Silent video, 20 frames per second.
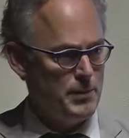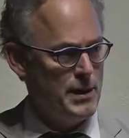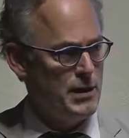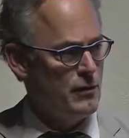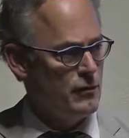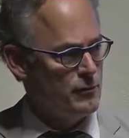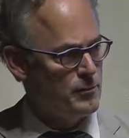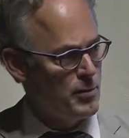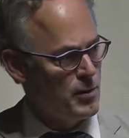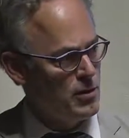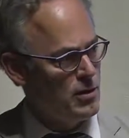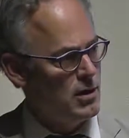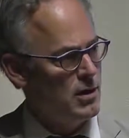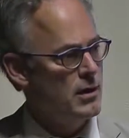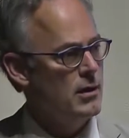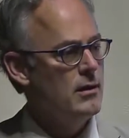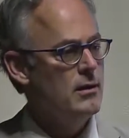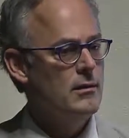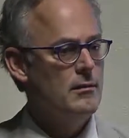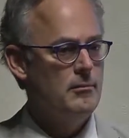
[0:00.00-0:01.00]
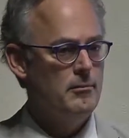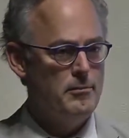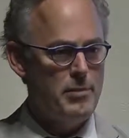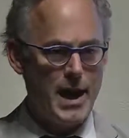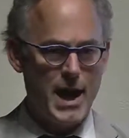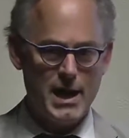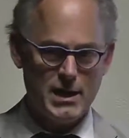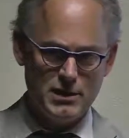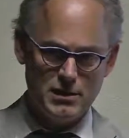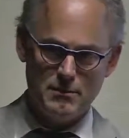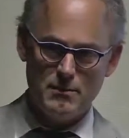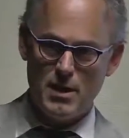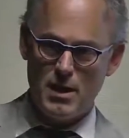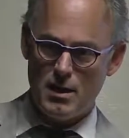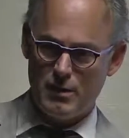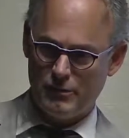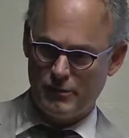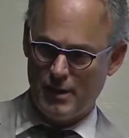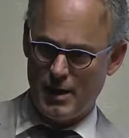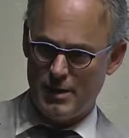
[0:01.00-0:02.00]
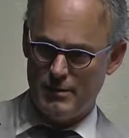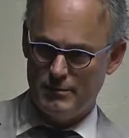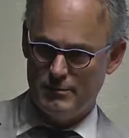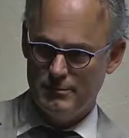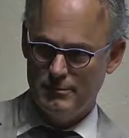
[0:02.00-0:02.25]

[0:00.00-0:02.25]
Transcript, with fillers: Petersburg back to Moscow.